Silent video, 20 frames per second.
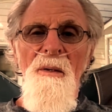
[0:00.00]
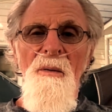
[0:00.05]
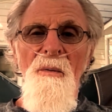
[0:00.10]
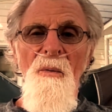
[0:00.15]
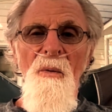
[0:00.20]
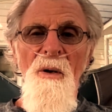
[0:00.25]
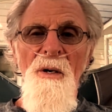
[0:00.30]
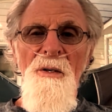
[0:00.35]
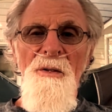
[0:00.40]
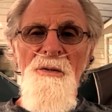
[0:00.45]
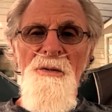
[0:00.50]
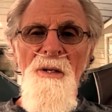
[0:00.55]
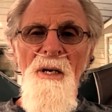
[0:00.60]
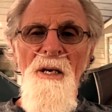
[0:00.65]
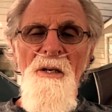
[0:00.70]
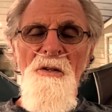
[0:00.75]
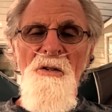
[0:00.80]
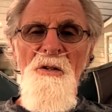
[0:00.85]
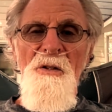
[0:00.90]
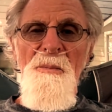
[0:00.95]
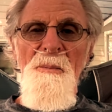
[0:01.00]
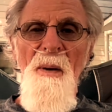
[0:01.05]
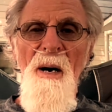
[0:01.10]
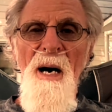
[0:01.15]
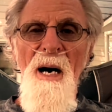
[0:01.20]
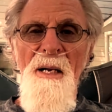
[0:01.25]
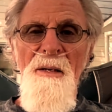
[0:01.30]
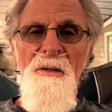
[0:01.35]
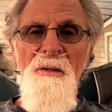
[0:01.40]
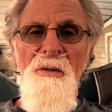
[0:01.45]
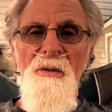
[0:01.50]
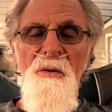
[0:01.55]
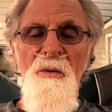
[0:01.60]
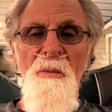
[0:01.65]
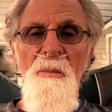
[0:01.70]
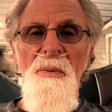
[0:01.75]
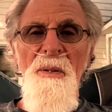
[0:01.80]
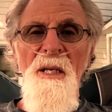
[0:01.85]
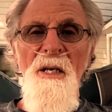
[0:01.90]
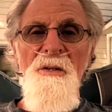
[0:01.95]
was a spot to
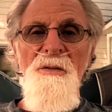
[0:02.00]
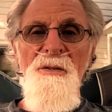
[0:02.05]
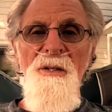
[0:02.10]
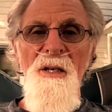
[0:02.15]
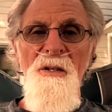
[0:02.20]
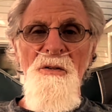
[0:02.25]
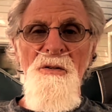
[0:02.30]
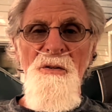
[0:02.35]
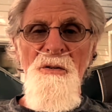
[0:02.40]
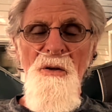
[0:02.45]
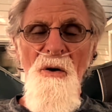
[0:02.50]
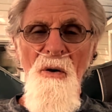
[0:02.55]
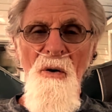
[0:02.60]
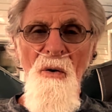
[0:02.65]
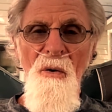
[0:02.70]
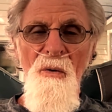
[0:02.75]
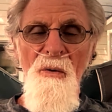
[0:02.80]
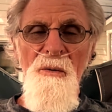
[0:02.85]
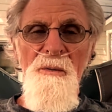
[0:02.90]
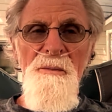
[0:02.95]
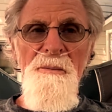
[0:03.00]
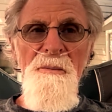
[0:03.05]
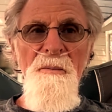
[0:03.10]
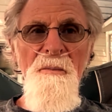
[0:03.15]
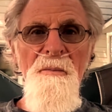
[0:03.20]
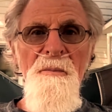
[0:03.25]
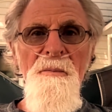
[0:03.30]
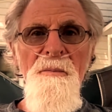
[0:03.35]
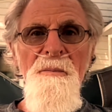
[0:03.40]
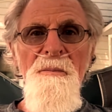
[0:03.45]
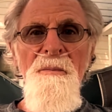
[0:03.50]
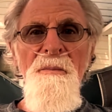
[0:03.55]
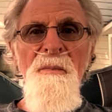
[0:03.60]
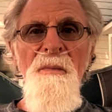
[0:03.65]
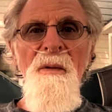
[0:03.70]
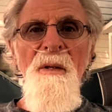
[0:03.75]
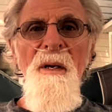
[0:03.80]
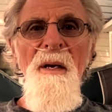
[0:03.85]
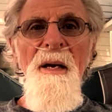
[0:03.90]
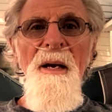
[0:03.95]
place a stone.
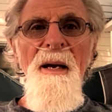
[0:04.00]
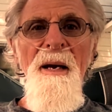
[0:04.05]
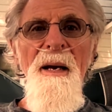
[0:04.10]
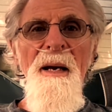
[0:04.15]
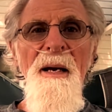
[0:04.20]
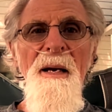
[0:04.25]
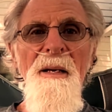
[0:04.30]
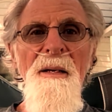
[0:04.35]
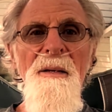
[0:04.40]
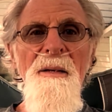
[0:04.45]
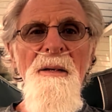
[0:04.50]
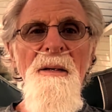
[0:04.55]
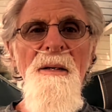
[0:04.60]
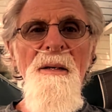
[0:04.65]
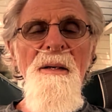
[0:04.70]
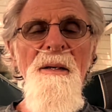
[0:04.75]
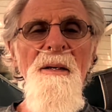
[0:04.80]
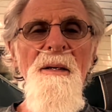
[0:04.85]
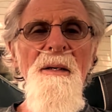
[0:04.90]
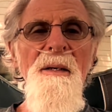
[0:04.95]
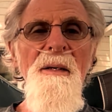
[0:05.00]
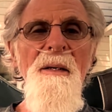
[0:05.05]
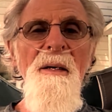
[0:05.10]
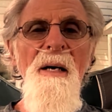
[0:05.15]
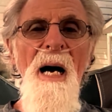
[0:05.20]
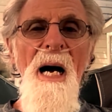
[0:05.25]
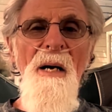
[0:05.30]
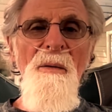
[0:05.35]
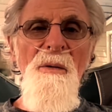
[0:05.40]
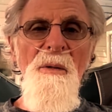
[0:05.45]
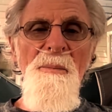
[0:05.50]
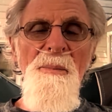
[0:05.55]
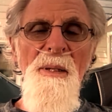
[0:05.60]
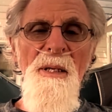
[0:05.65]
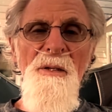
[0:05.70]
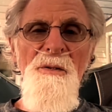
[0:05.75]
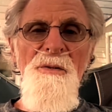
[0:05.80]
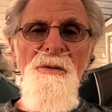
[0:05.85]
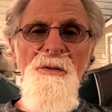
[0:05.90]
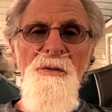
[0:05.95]
And I would
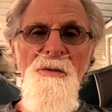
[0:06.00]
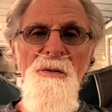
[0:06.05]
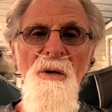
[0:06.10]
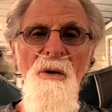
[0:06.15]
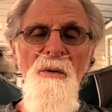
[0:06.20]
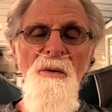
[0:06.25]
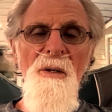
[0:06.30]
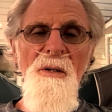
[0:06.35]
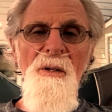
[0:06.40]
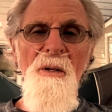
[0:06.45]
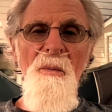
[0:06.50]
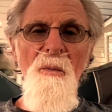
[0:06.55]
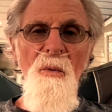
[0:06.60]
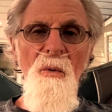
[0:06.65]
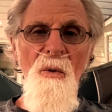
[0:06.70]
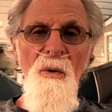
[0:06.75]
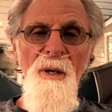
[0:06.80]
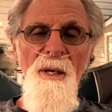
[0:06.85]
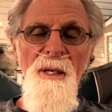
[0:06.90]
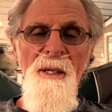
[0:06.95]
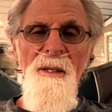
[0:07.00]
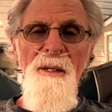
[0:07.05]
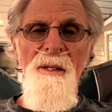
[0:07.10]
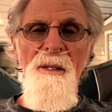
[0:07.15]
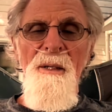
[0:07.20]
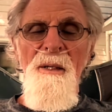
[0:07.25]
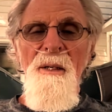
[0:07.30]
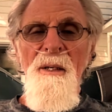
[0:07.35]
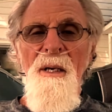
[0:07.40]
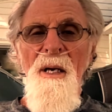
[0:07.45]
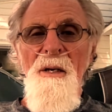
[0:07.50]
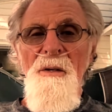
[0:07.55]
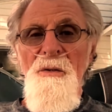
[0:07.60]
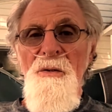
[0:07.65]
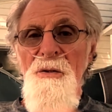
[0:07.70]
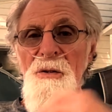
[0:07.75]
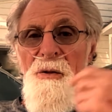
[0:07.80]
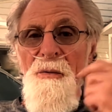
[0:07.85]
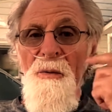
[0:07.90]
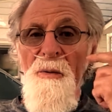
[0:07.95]
place a stone in the morning, and
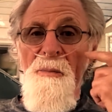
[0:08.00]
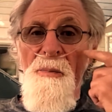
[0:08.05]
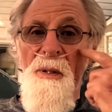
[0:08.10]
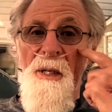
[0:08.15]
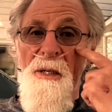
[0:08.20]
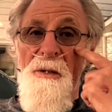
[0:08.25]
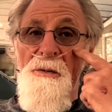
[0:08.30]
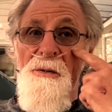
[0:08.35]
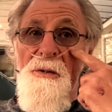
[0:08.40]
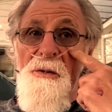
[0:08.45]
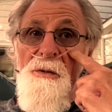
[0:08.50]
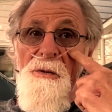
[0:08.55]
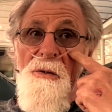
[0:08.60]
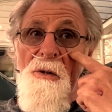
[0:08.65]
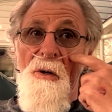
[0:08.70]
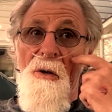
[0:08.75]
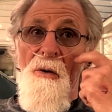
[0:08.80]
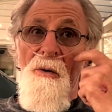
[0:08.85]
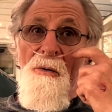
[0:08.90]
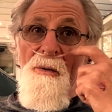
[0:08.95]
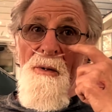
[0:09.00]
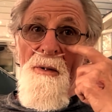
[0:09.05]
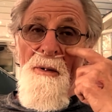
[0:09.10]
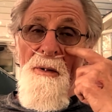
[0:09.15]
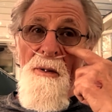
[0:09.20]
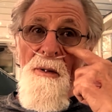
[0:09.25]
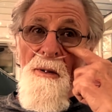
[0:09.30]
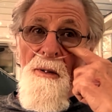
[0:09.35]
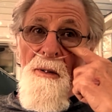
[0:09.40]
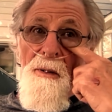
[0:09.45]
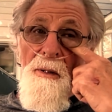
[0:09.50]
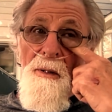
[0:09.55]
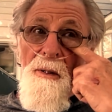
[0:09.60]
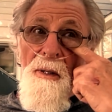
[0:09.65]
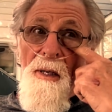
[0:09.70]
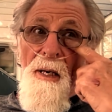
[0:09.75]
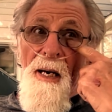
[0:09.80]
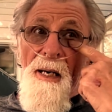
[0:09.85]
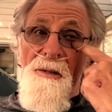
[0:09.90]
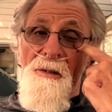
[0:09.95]
she would place a stone
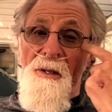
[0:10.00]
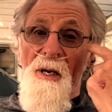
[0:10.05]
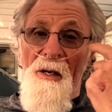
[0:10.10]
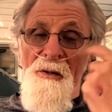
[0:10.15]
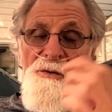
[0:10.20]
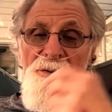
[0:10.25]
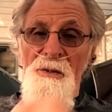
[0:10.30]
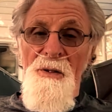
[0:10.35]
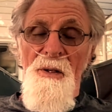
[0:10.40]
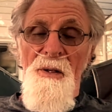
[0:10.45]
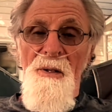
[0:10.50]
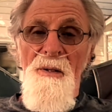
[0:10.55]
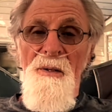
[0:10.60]
at dusk.